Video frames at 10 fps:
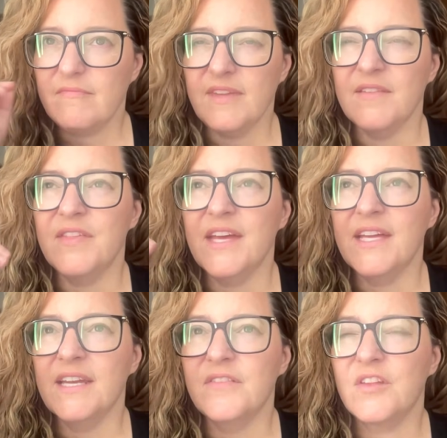
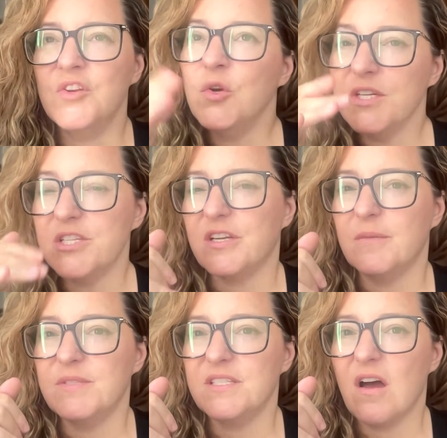Then the newest
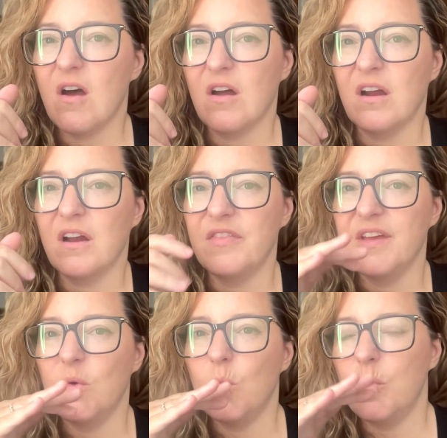ships are the
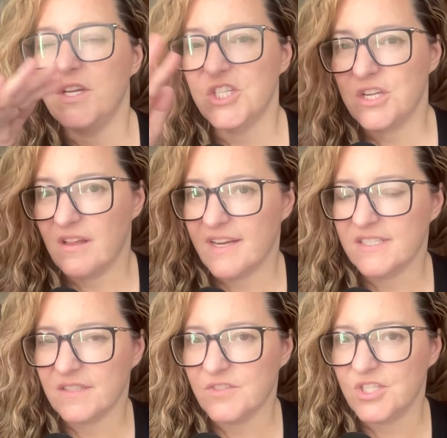Wish class
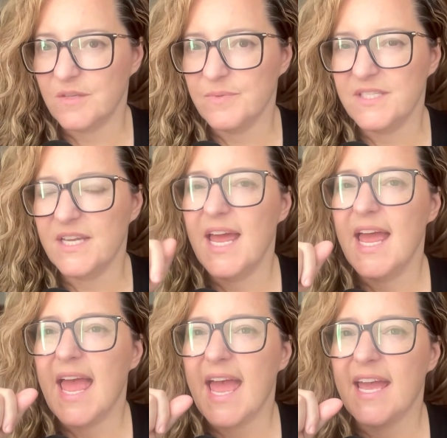of ships,
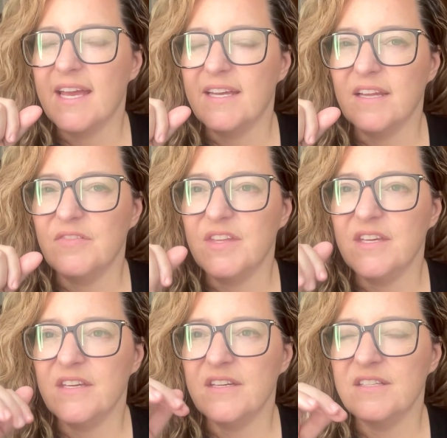and
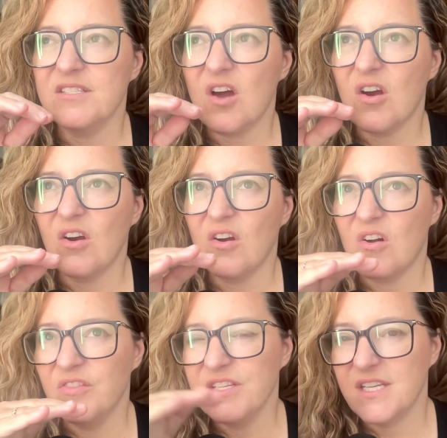these are all
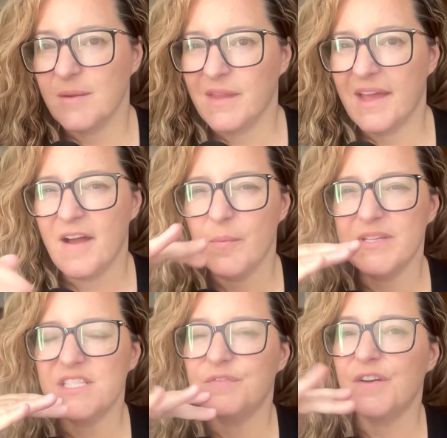the same layout but
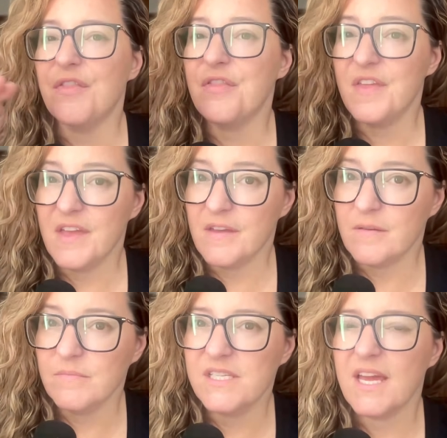different
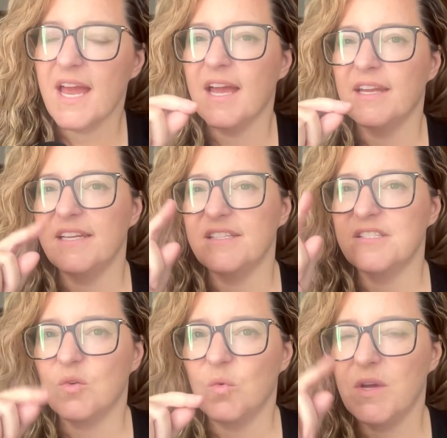themes. And it's
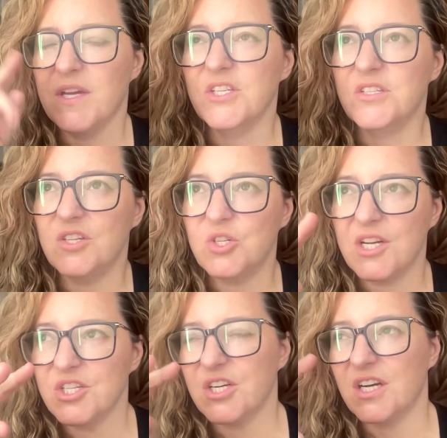the Wish, the
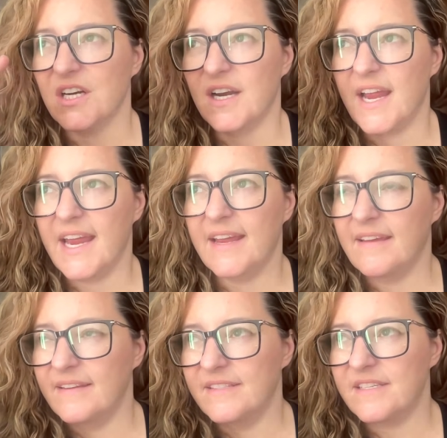Treasure,
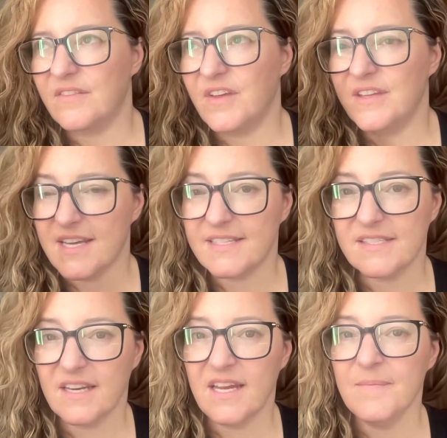and the
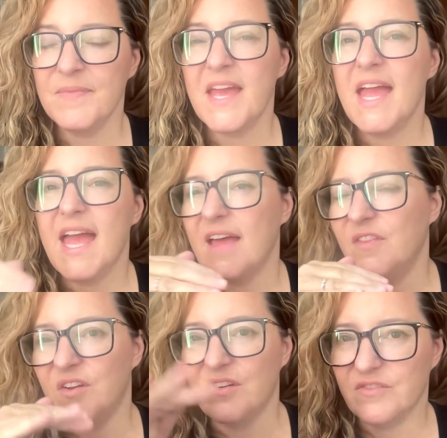Destiny, and
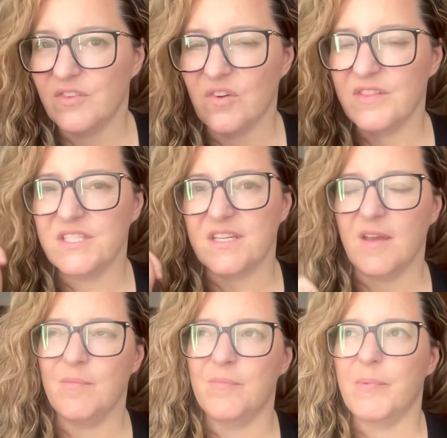they're all the
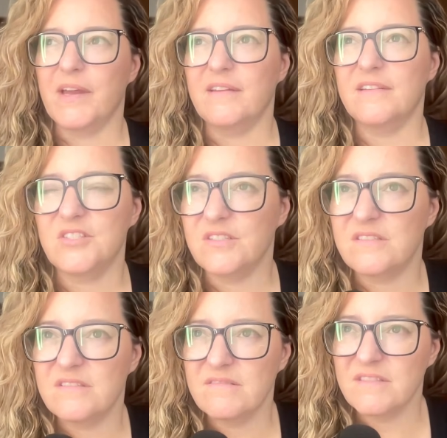same but just
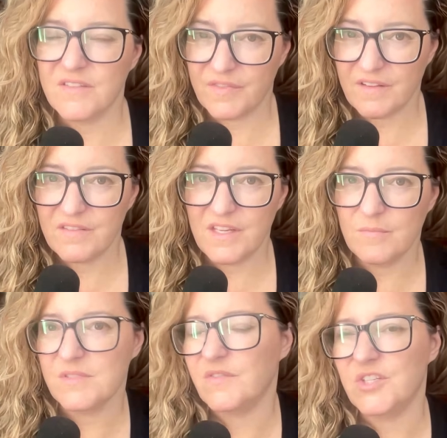different
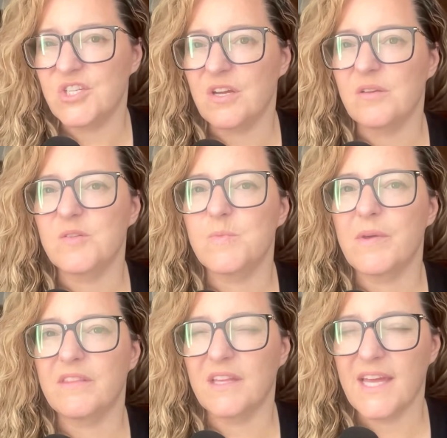themes, different shows. But
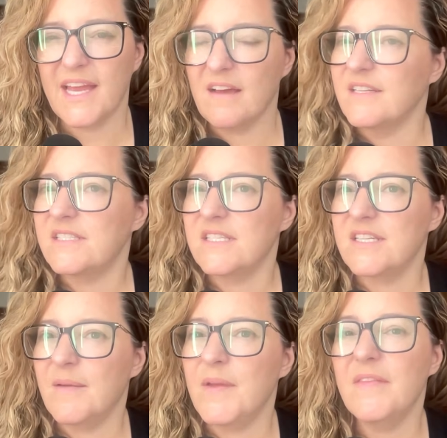the layout is the
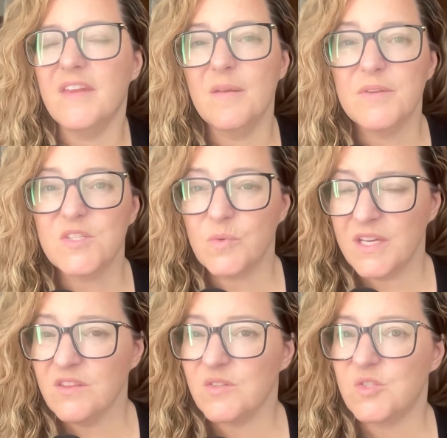same. And then in between
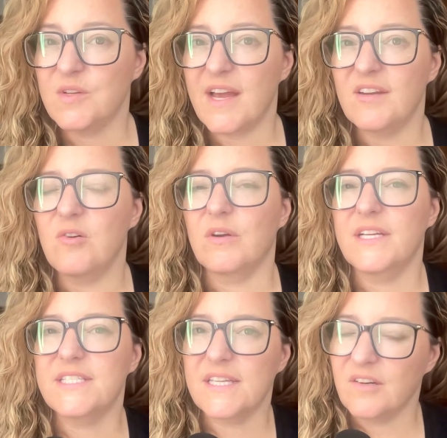those 2
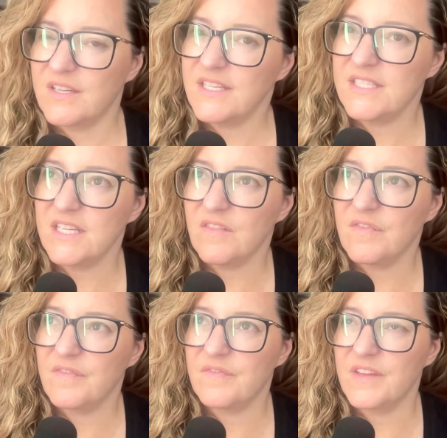categories is
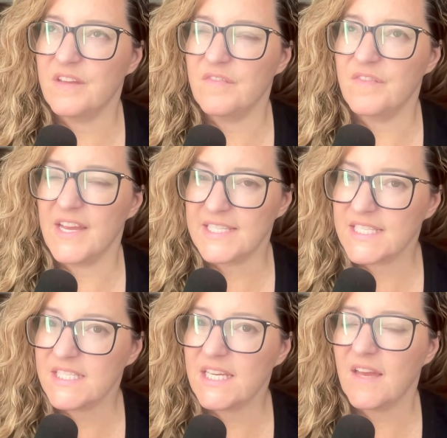the
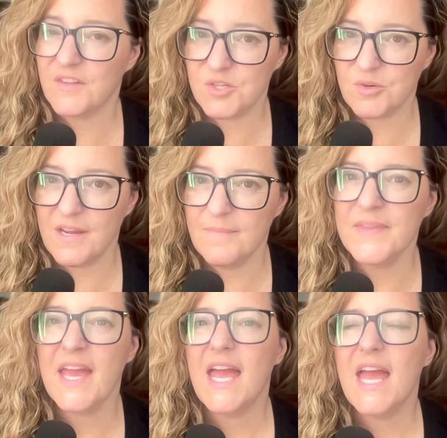Fantasy and the Dream.
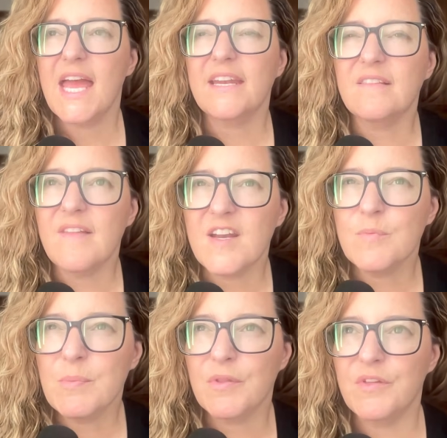And a lot of
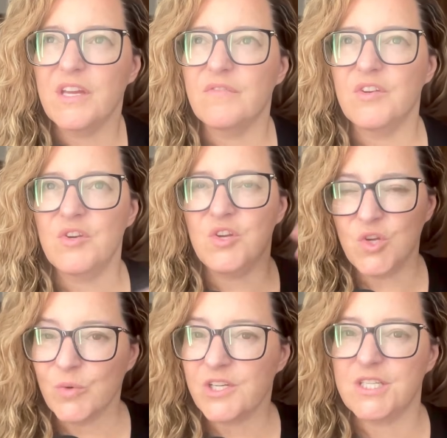people think of the
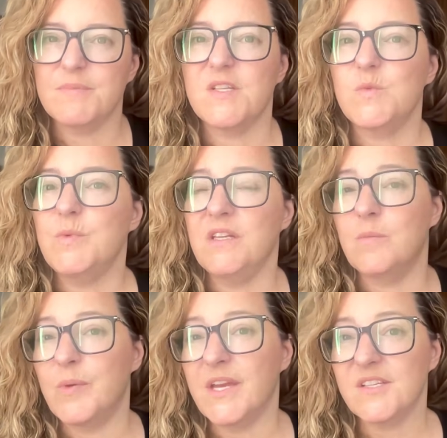newer ships as being the
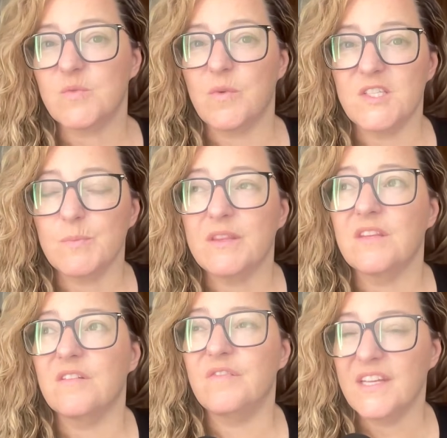biggest ones, but the
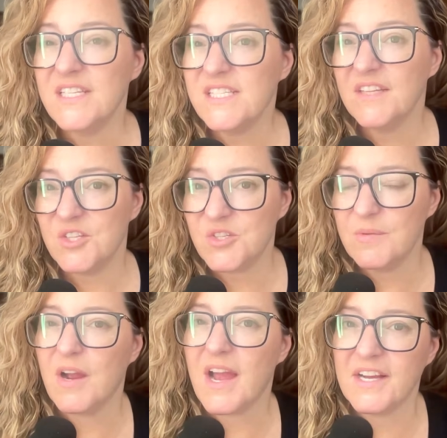Fantasy and the Dream
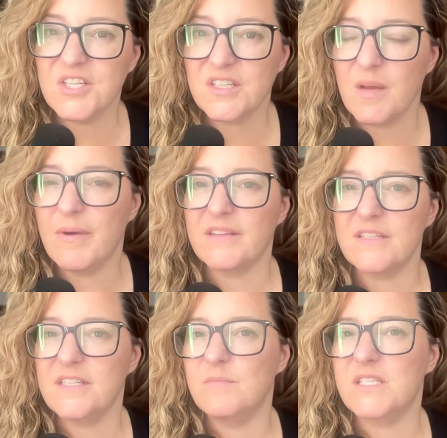are actually about the
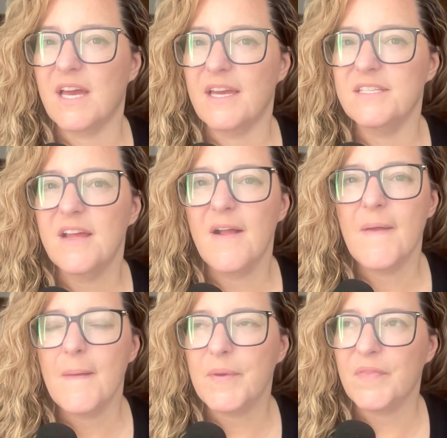same size,
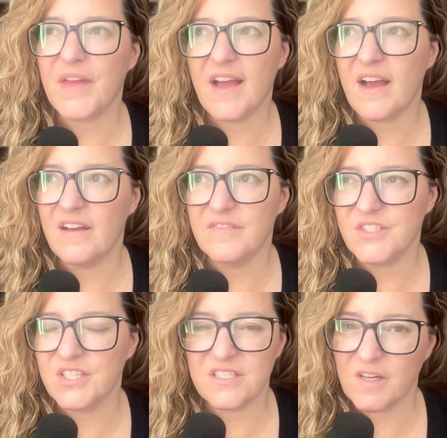but they have
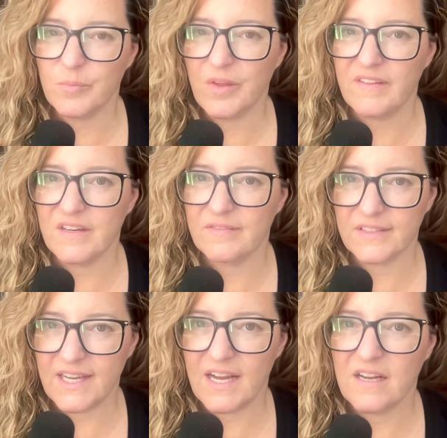just a completely different
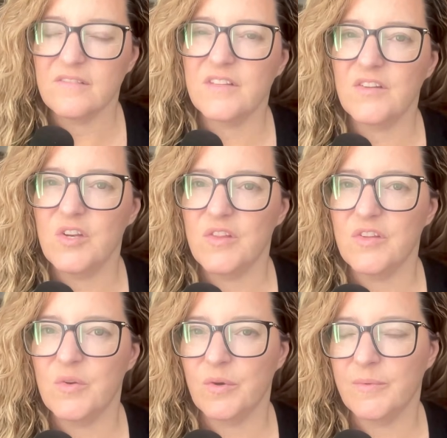layout than the
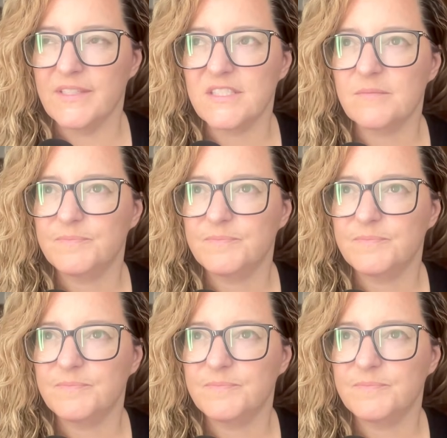newer ones.